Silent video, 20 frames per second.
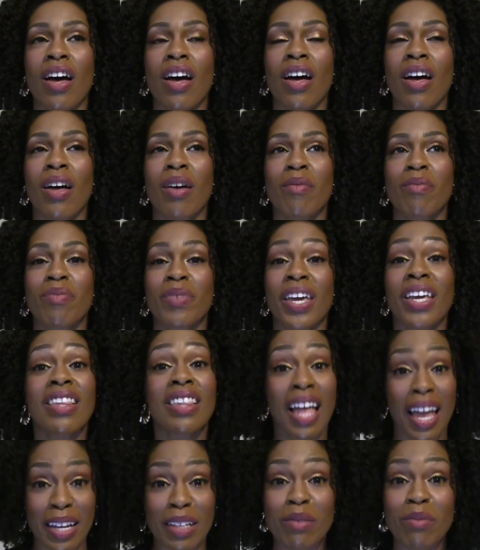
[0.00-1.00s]

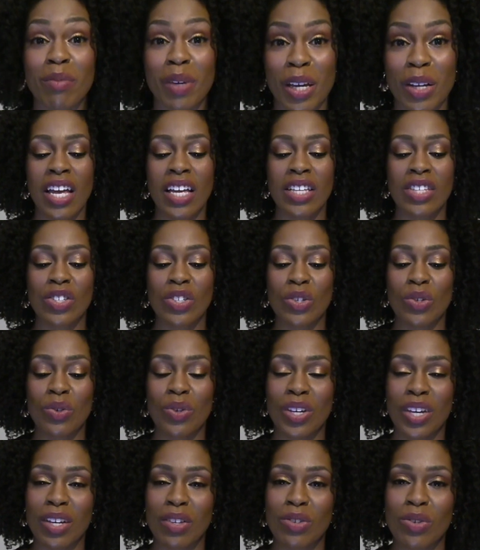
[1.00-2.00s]
enlightenment,
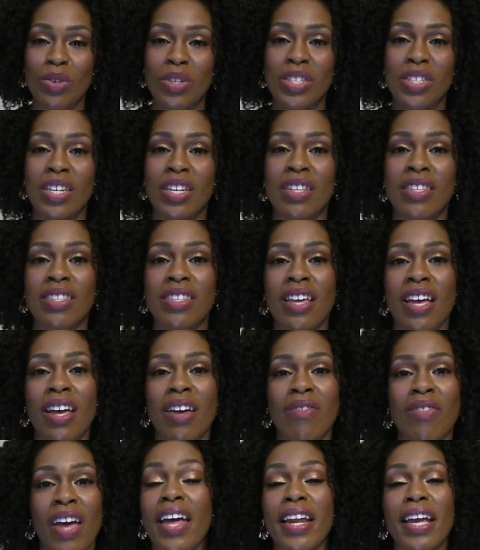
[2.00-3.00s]
to get to a sense
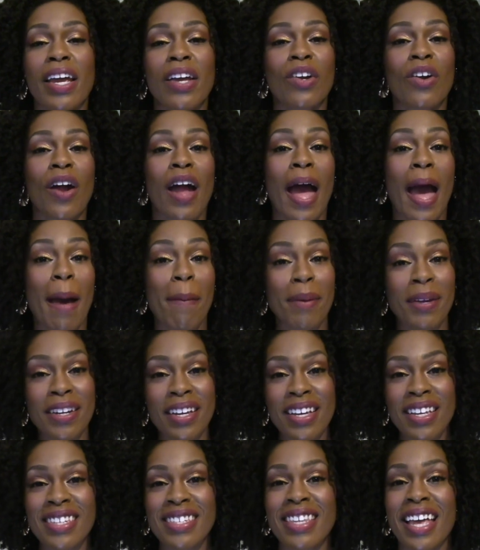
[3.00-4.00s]
of that inner
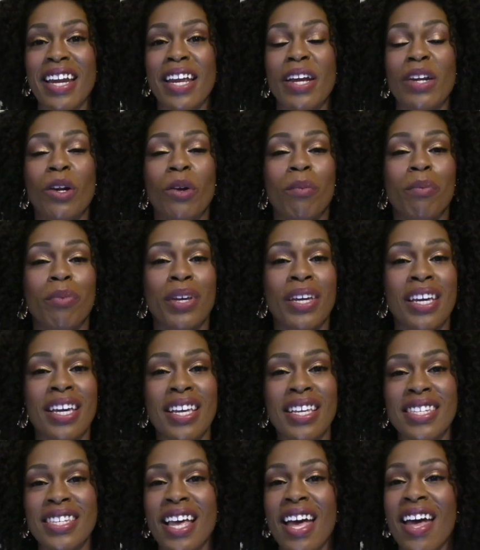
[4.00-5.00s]
happiness, that inner
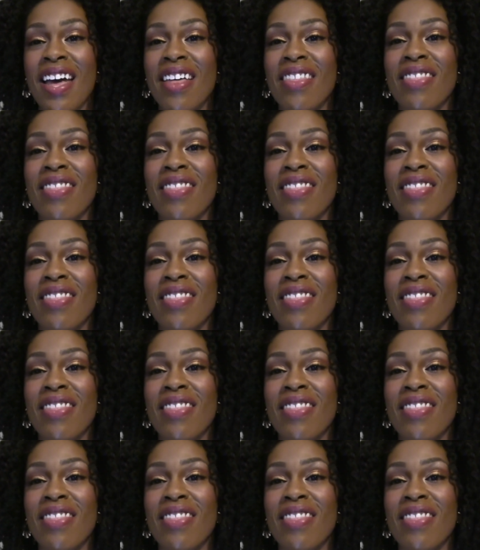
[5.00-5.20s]
peace